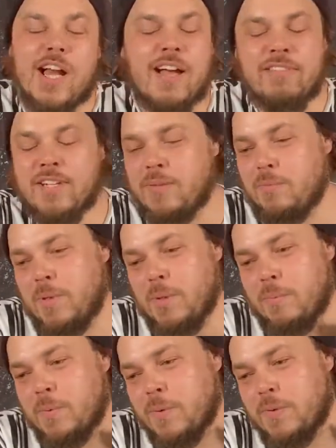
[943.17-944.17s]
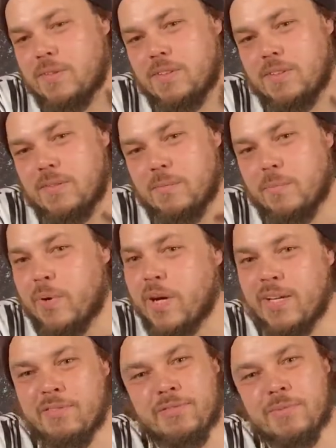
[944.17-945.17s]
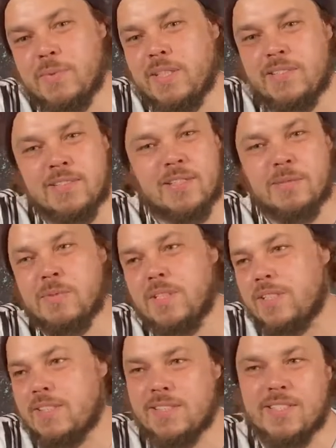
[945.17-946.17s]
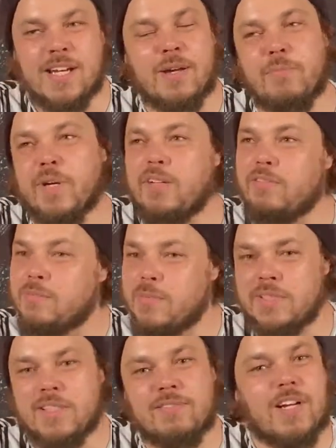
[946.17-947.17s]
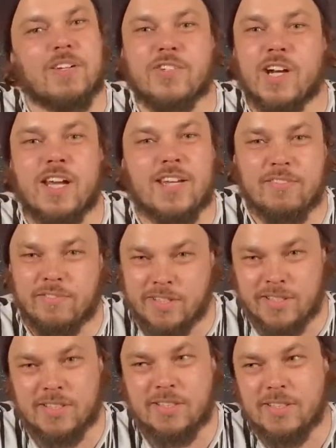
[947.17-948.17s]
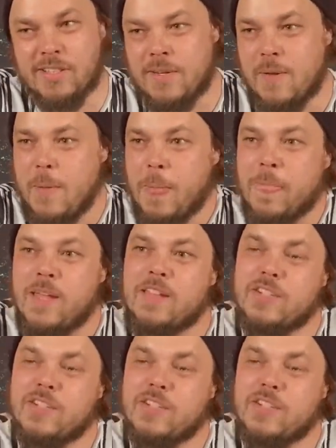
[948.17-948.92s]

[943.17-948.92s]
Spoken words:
I've had people pray for me, tell me this and that. I prayed for myself. I tried everything. No.